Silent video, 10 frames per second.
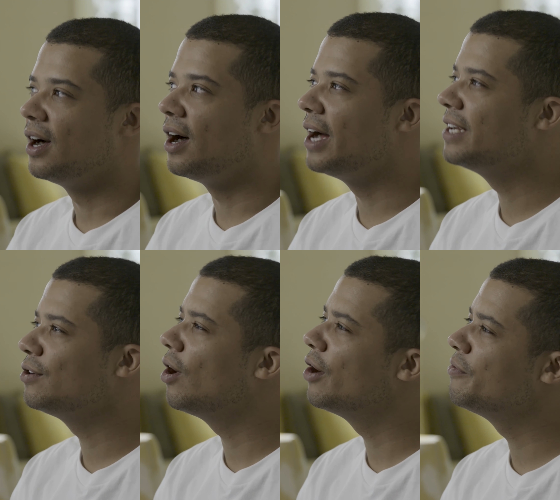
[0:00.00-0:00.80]
I
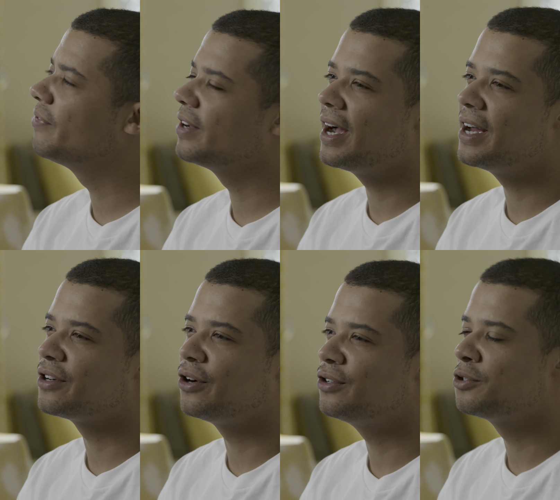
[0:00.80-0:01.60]
don't think I had
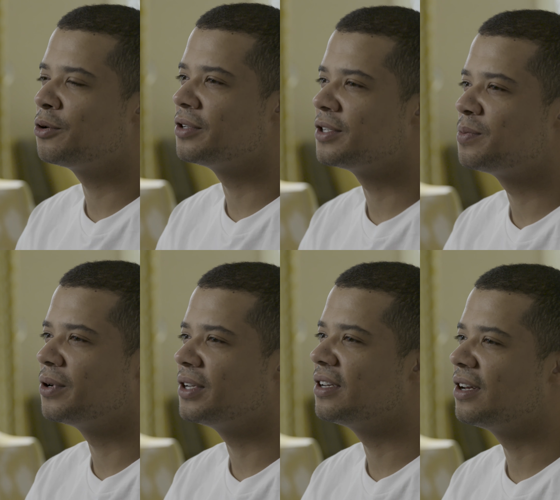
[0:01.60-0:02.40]
a console at this
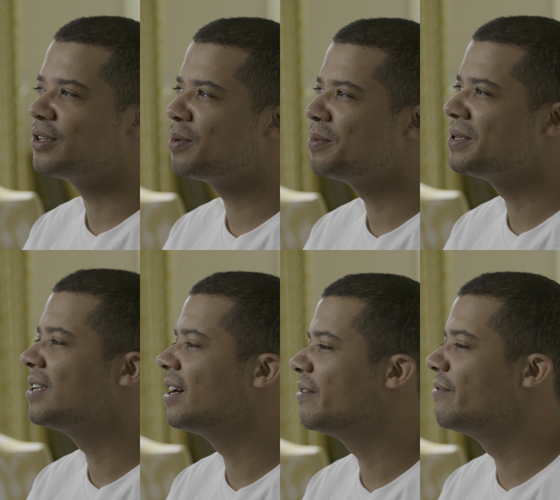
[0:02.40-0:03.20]
point. I was probably
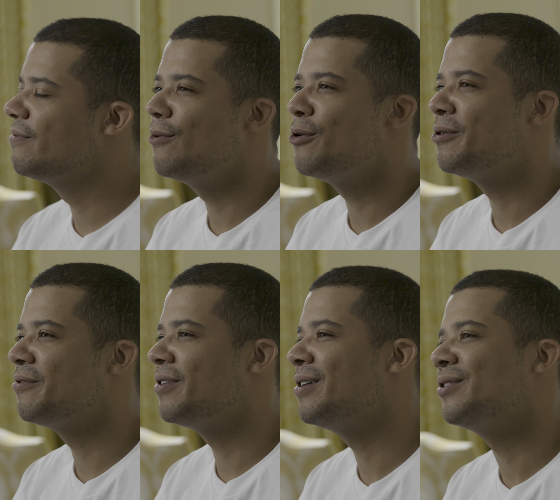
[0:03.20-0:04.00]
like 4 or
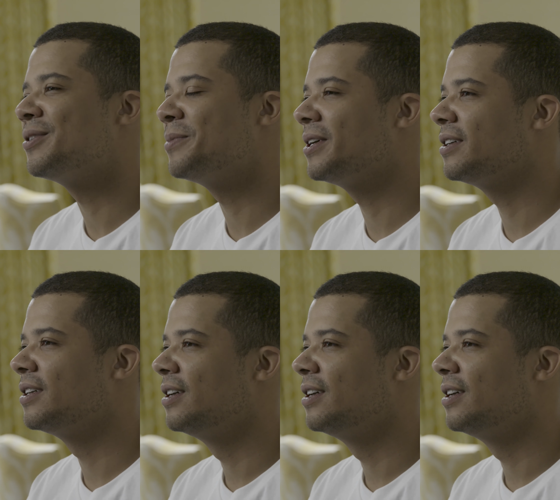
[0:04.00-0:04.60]
5 or something.